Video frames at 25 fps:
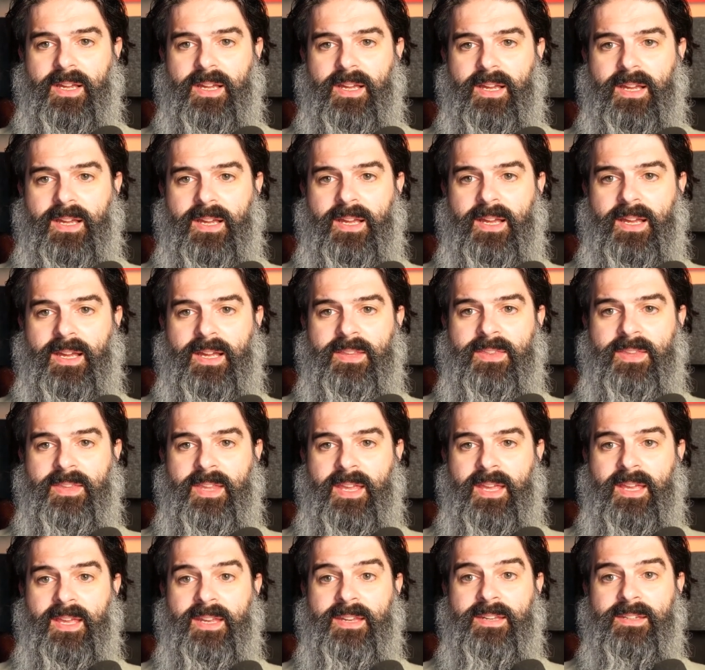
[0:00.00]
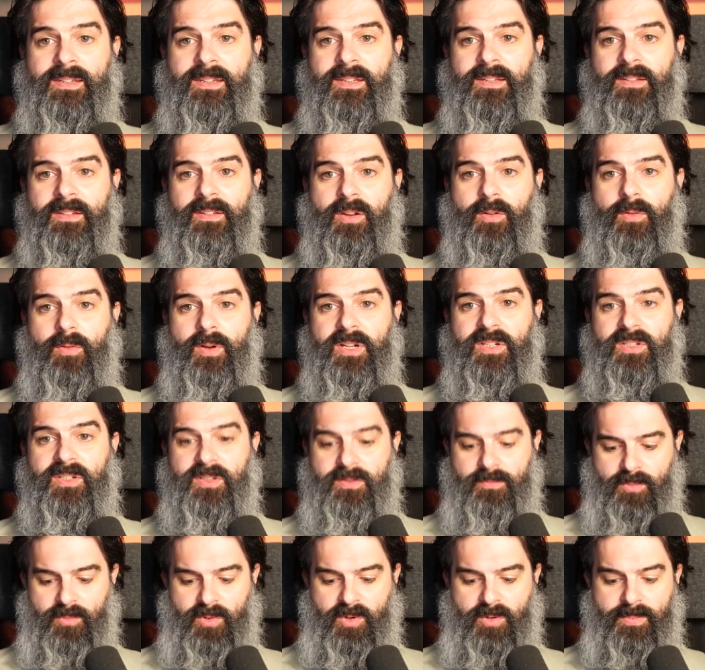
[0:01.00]
And then the
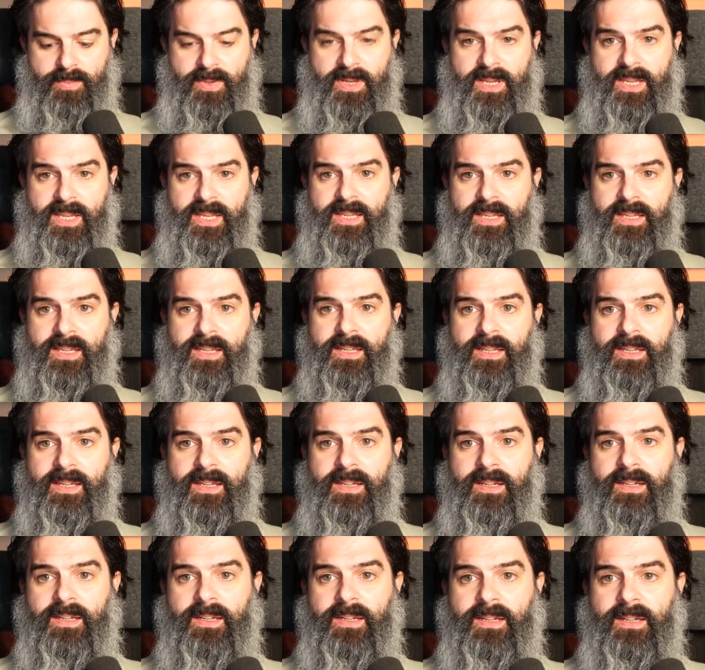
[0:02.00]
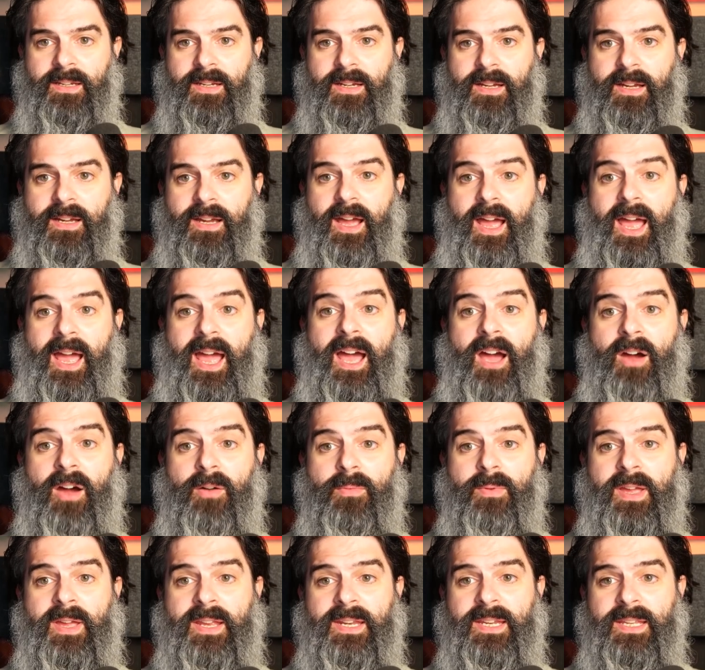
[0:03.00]
question will be, how
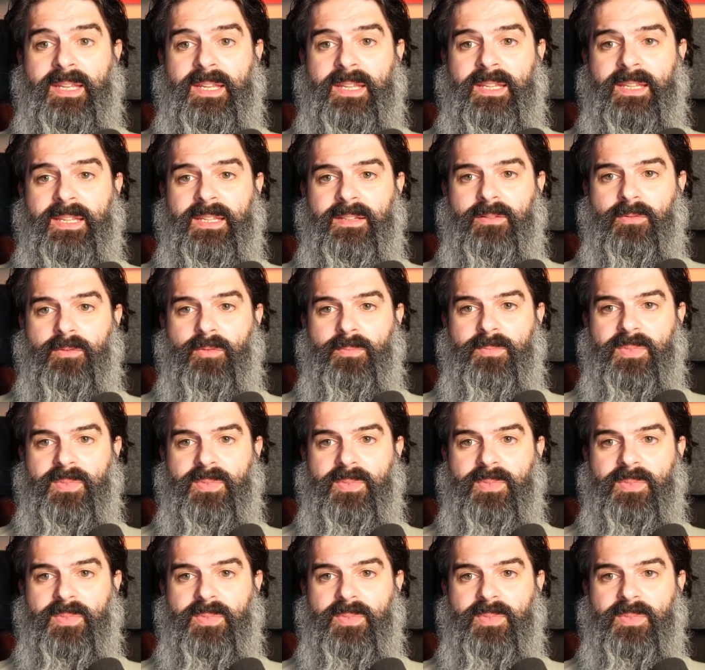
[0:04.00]
many